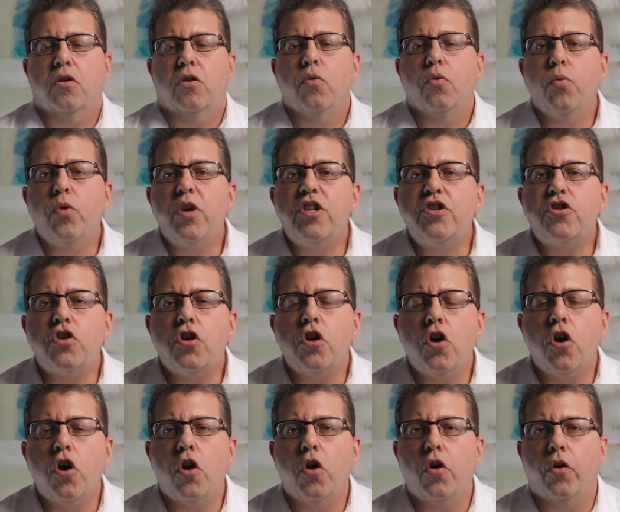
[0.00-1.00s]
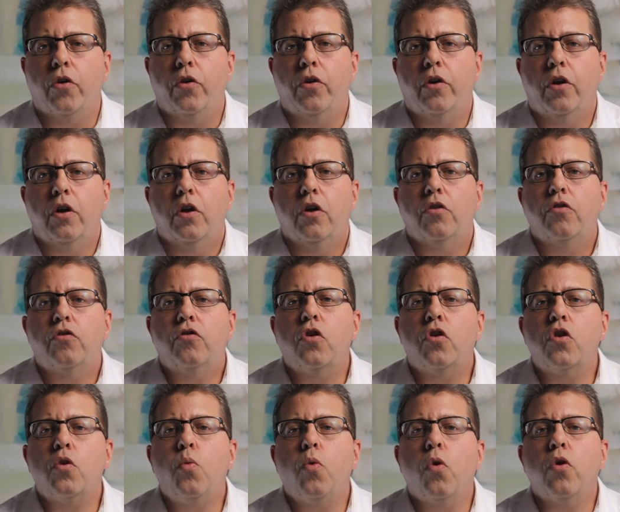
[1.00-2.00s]
Return to
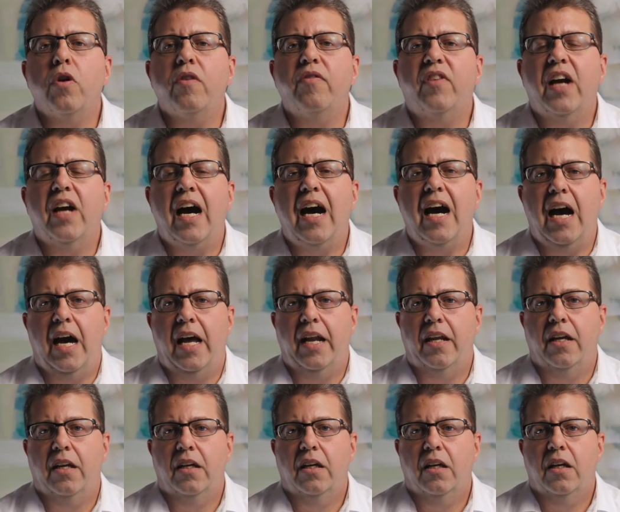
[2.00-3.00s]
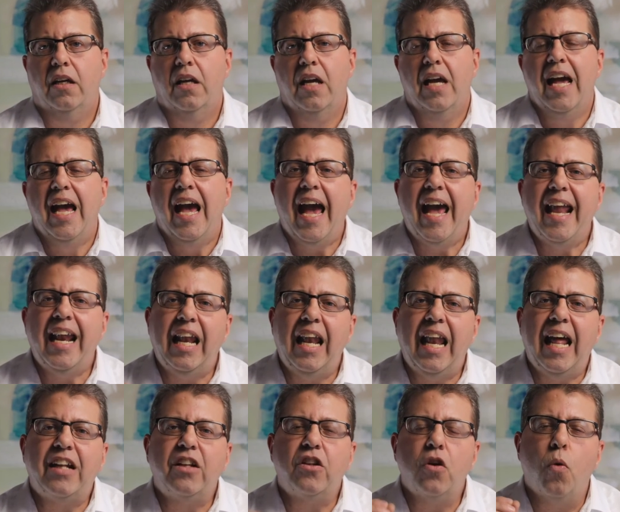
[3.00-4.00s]
the Word of God and
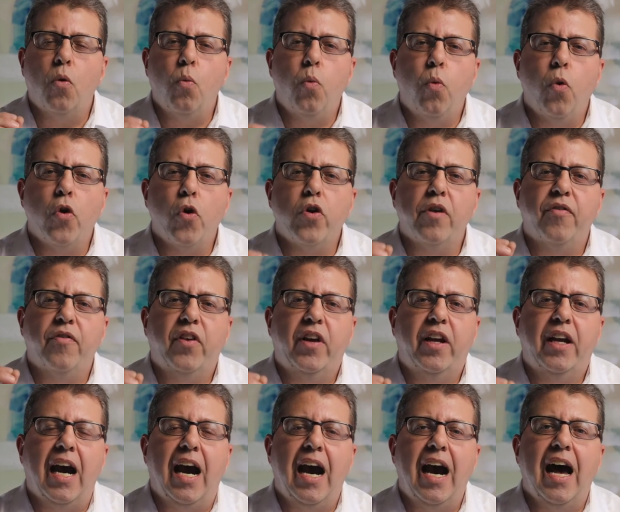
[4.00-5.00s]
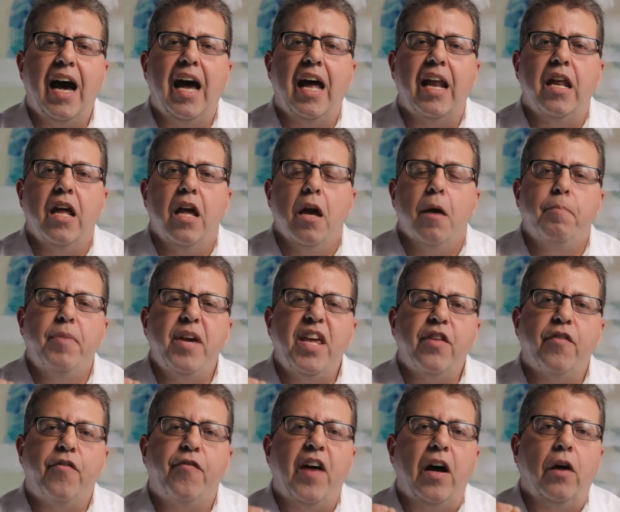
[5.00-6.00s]
let the Word of God be the
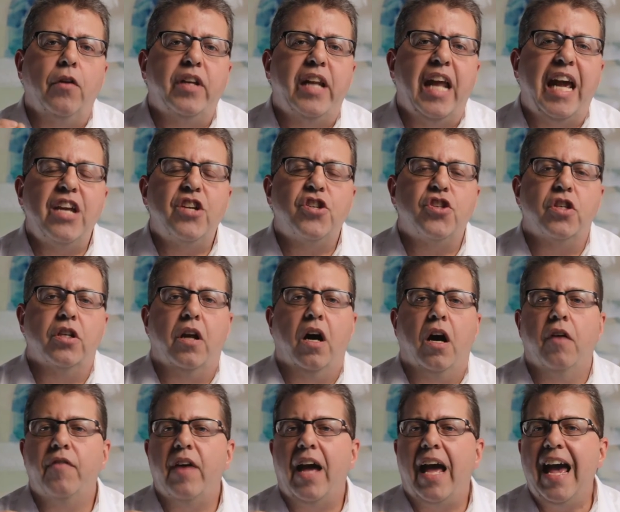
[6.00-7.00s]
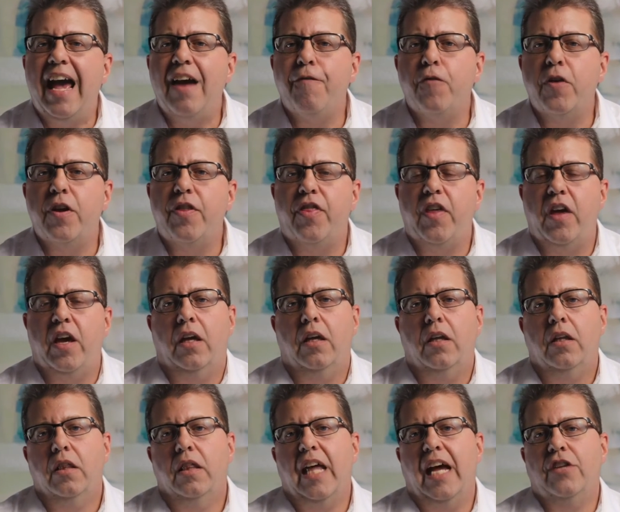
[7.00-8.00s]
foundation of everything
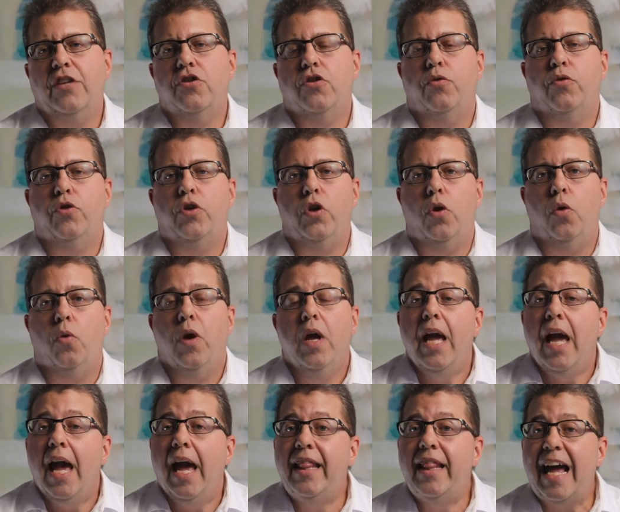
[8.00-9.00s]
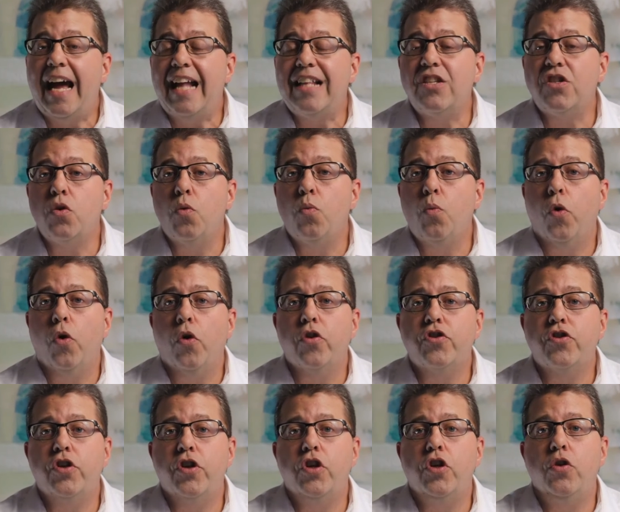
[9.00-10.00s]
that you do. And that's the word
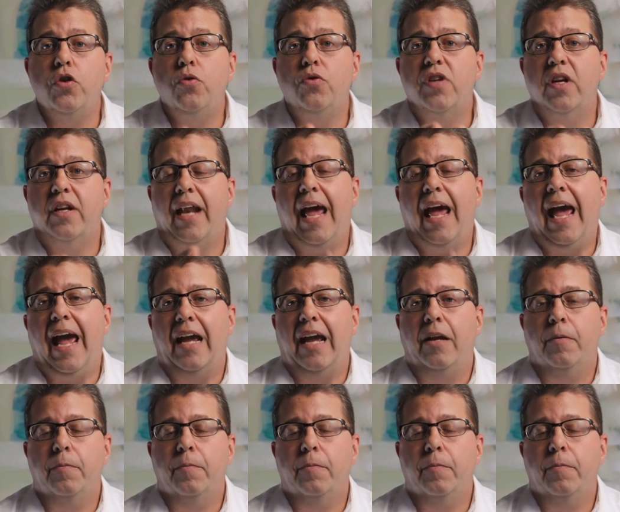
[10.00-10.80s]
to you today.